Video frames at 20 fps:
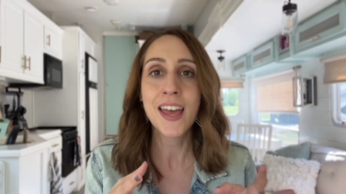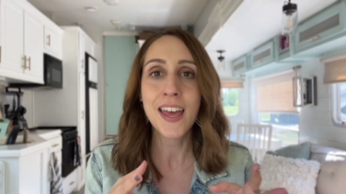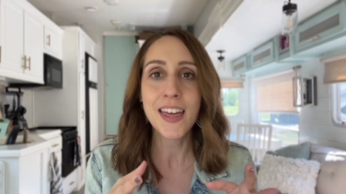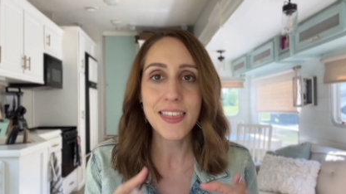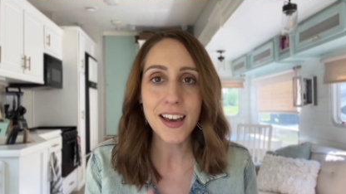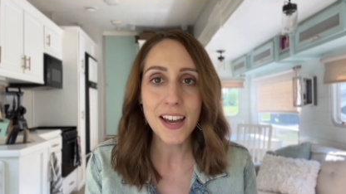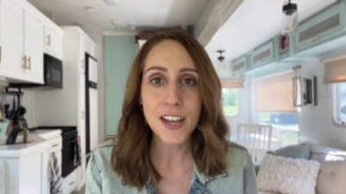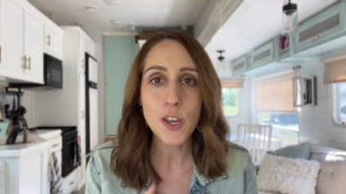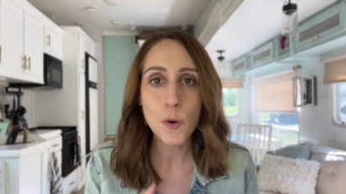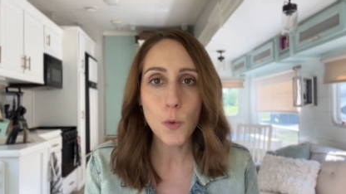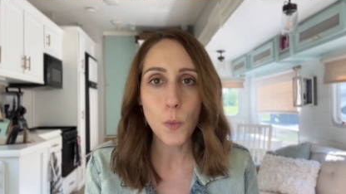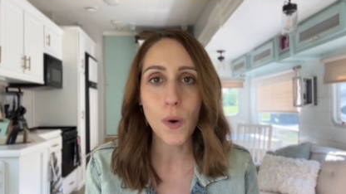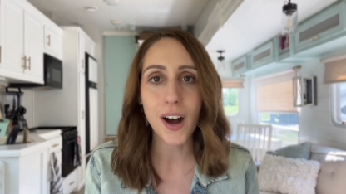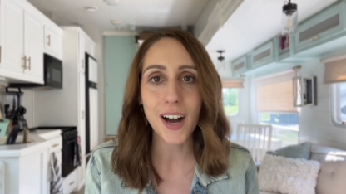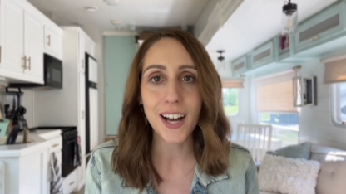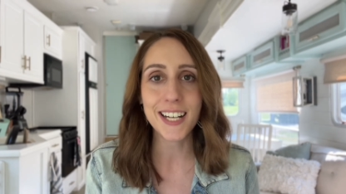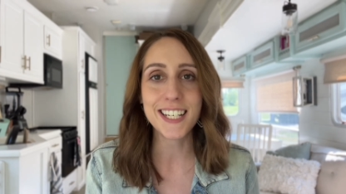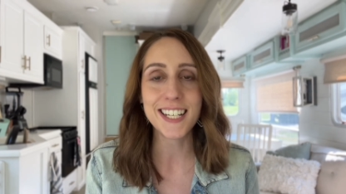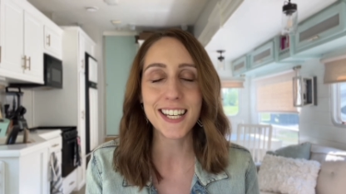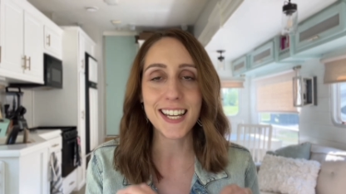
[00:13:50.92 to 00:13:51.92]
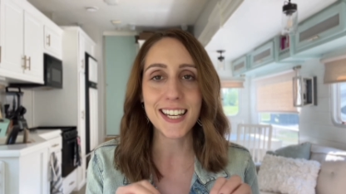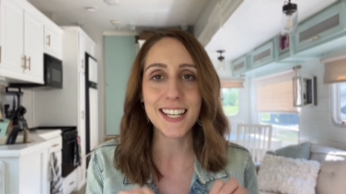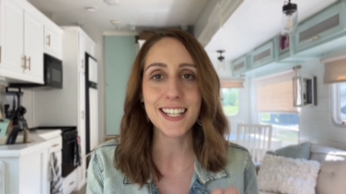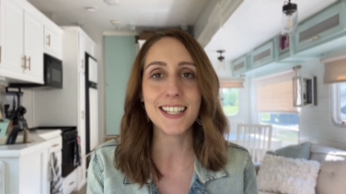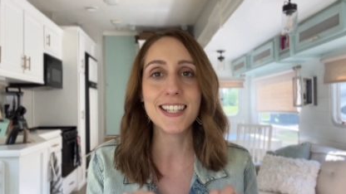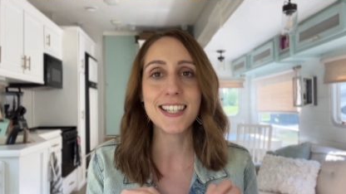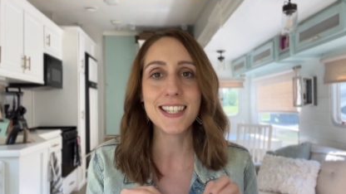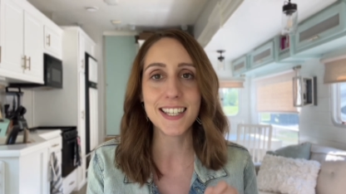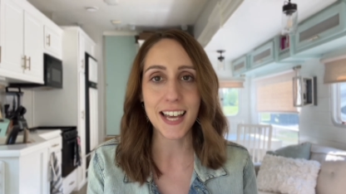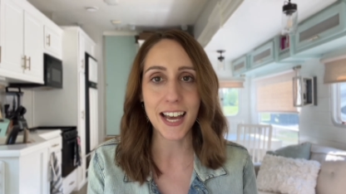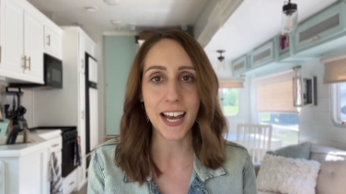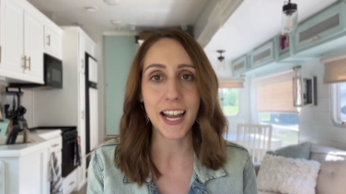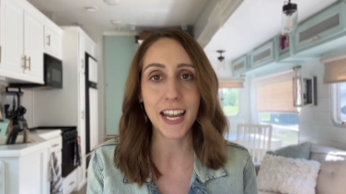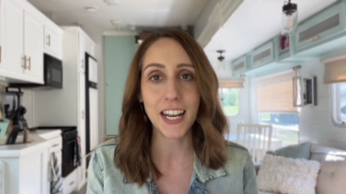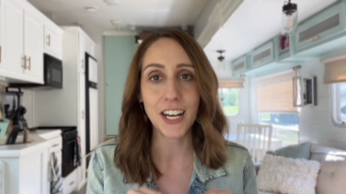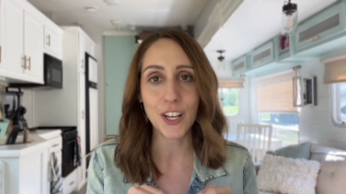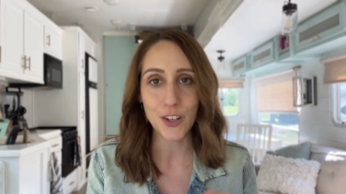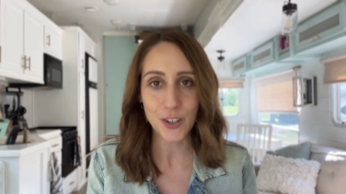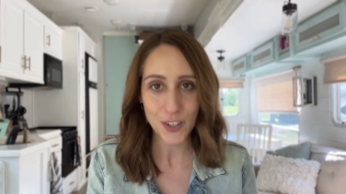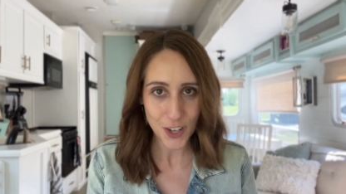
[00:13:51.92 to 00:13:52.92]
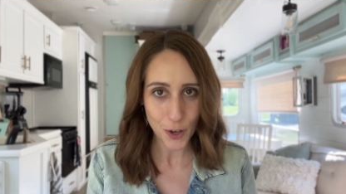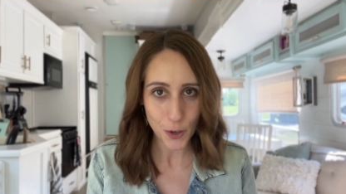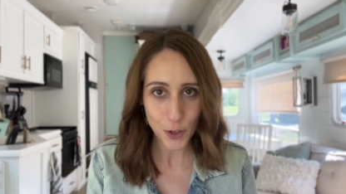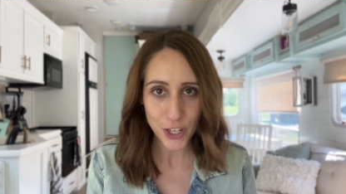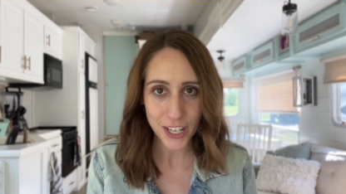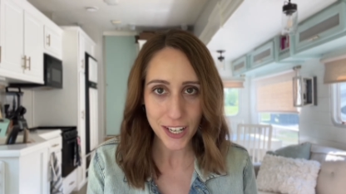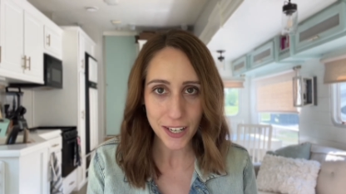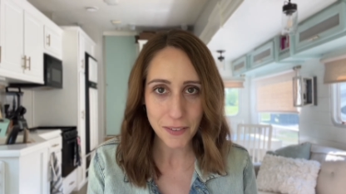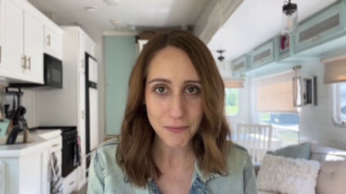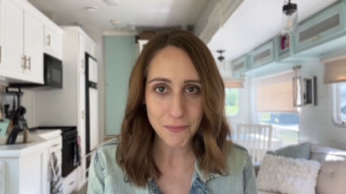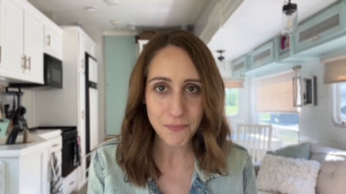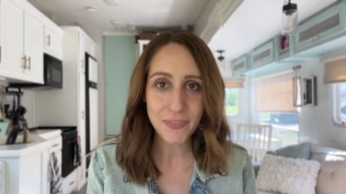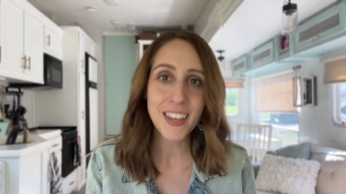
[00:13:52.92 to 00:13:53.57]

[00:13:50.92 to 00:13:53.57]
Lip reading: that you want inside Notion.